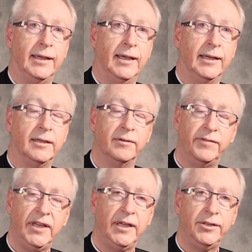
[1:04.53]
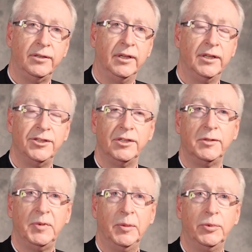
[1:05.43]
and convey to the
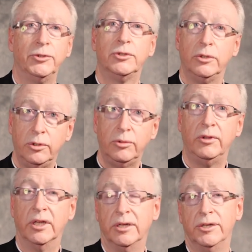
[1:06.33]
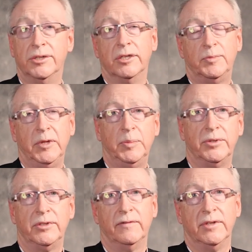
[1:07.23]
Indigenous peoples, to you, the Indigenous
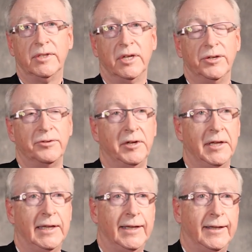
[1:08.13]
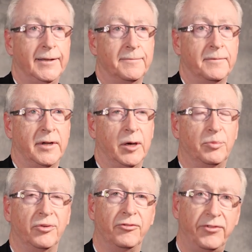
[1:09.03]
peoples of this country, our
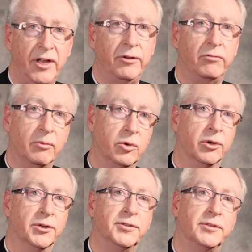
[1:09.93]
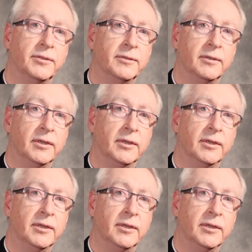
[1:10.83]
profound remorse.